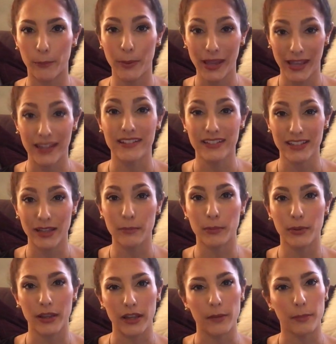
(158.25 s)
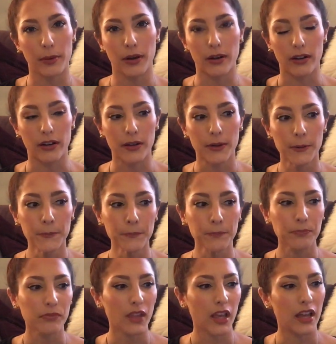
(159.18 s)
pace can play a part.
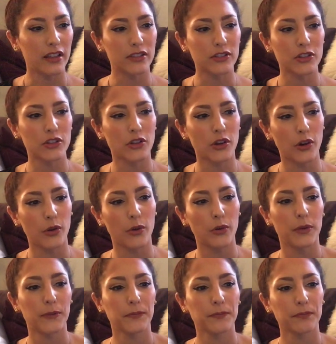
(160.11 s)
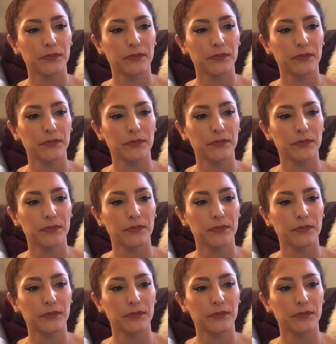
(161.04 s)
And so